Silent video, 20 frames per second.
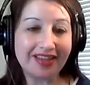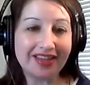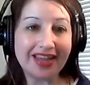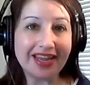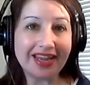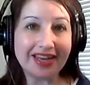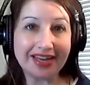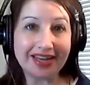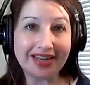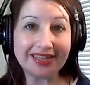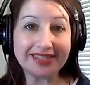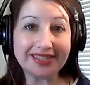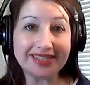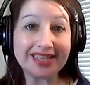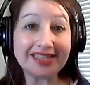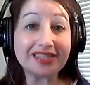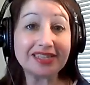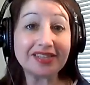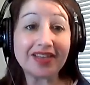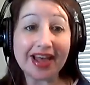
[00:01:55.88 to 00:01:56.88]
it
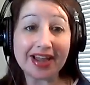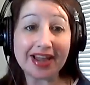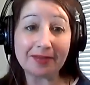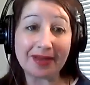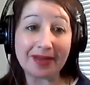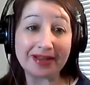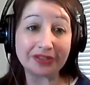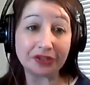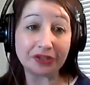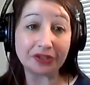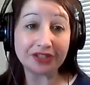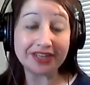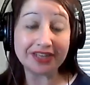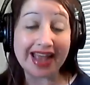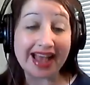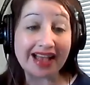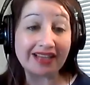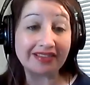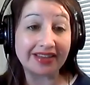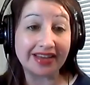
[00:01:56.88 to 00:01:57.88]
says a lot about your
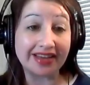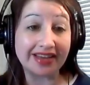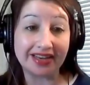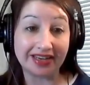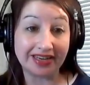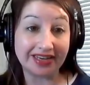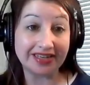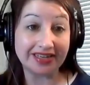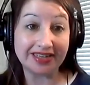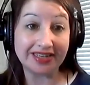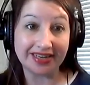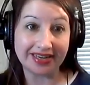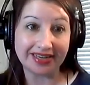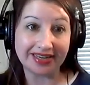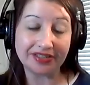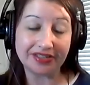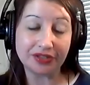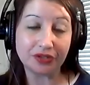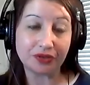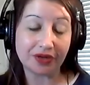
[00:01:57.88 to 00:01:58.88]
talent in the
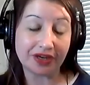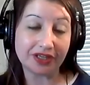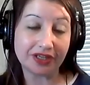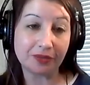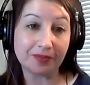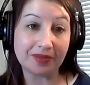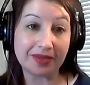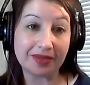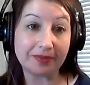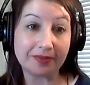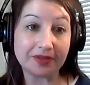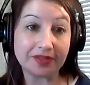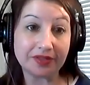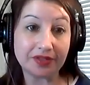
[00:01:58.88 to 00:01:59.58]
industry to be able